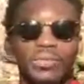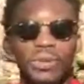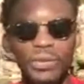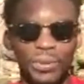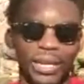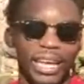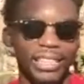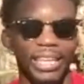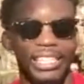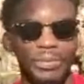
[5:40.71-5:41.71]
people and get
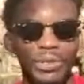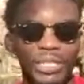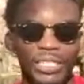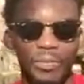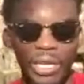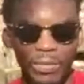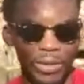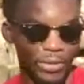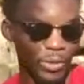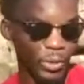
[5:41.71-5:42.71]
to experience the people
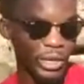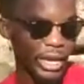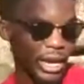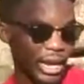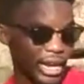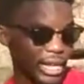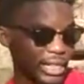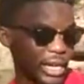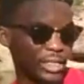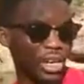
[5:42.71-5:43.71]
for who they are in
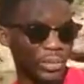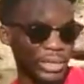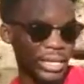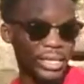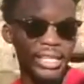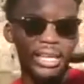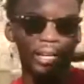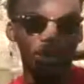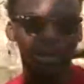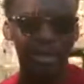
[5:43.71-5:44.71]
their normal day-to-day
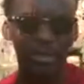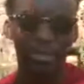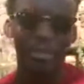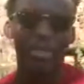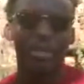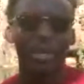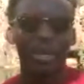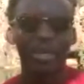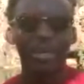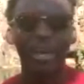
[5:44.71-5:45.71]
occurrences, and
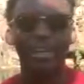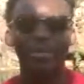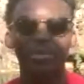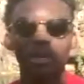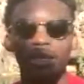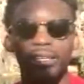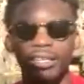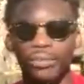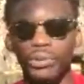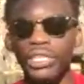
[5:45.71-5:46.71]
get a real good
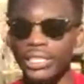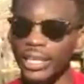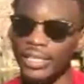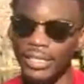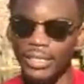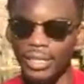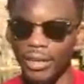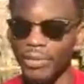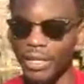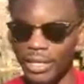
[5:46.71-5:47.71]
appreciation of
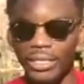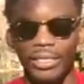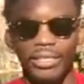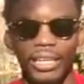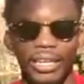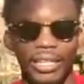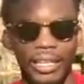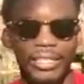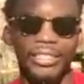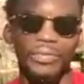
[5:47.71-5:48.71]
the culture that it
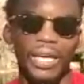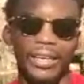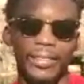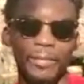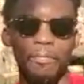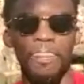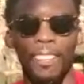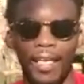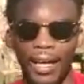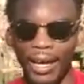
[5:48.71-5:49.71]
is Jamaican.
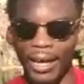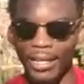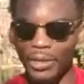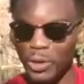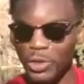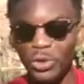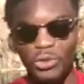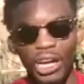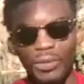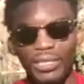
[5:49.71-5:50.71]
And so
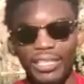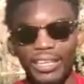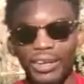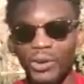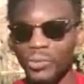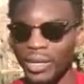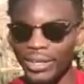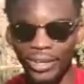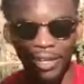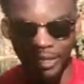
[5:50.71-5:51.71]
far I would say, oh my
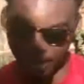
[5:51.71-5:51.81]
gosh,